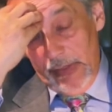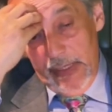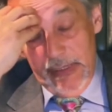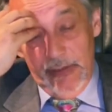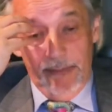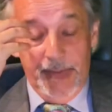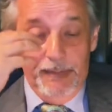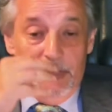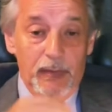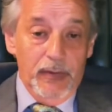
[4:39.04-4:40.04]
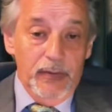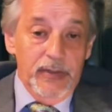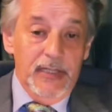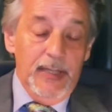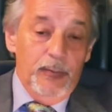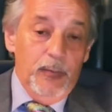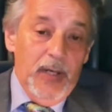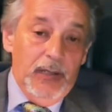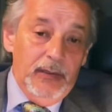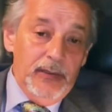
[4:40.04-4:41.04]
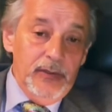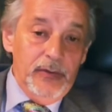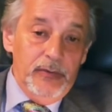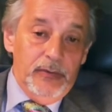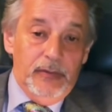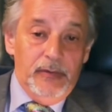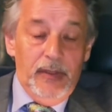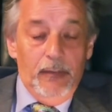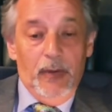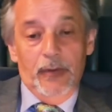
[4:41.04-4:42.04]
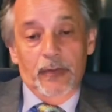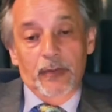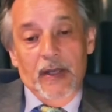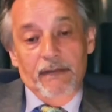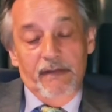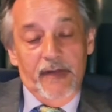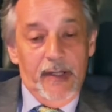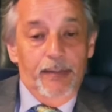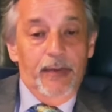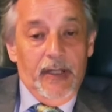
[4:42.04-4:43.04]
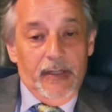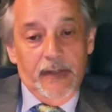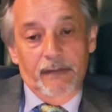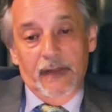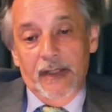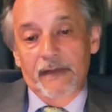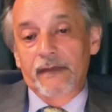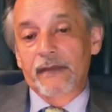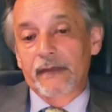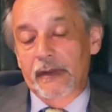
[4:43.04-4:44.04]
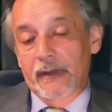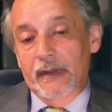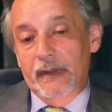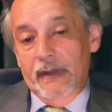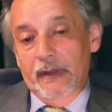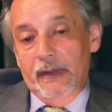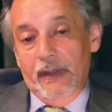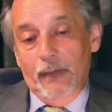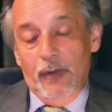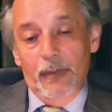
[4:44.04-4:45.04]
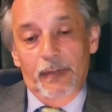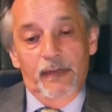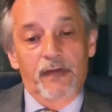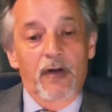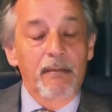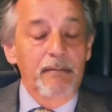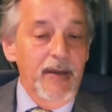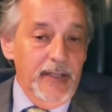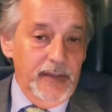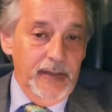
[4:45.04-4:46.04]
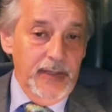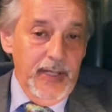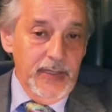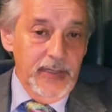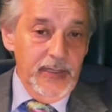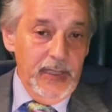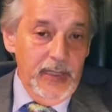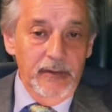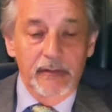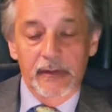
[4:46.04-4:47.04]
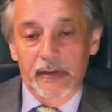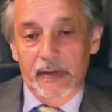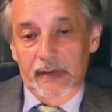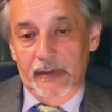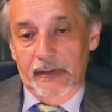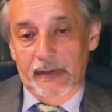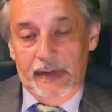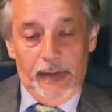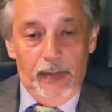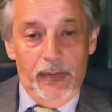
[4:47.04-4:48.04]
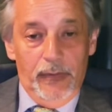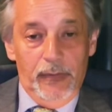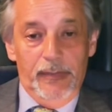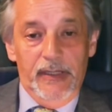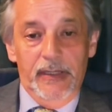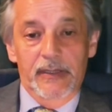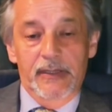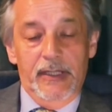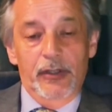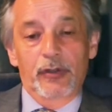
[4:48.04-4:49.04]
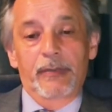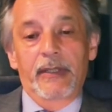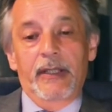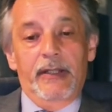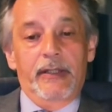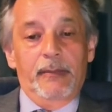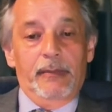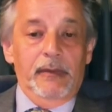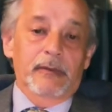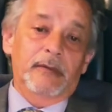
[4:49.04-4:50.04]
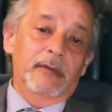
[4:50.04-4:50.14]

reason people want to sleep well is they want to have a very productive life. They want to perform better the next day. They don't want to be seen to be irritable.